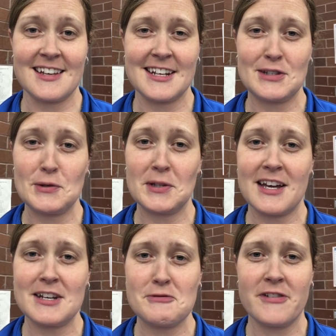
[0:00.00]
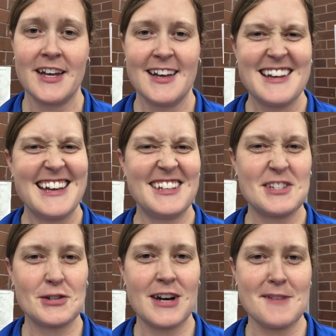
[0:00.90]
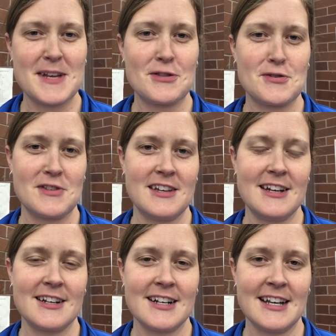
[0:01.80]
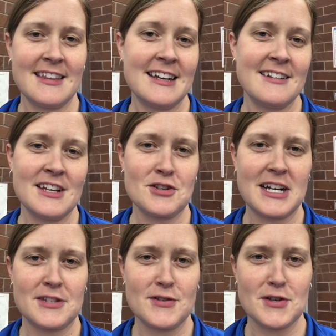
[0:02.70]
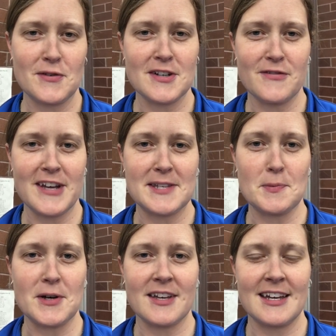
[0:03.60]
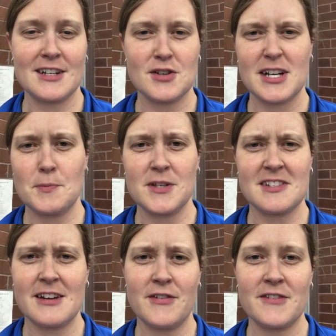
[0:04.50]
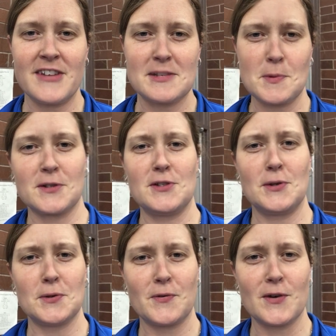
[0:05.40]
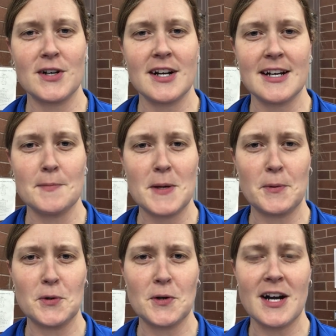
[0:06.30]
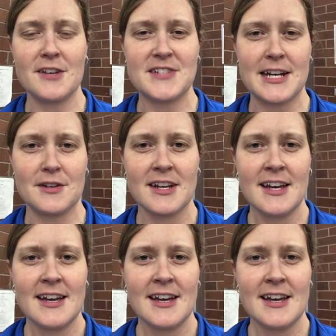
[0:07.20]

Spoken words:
And I do a lot of Instagramming through the year, and then it transfers over to Facebook. And I try to put stuff on Facebook too for people who are out of town.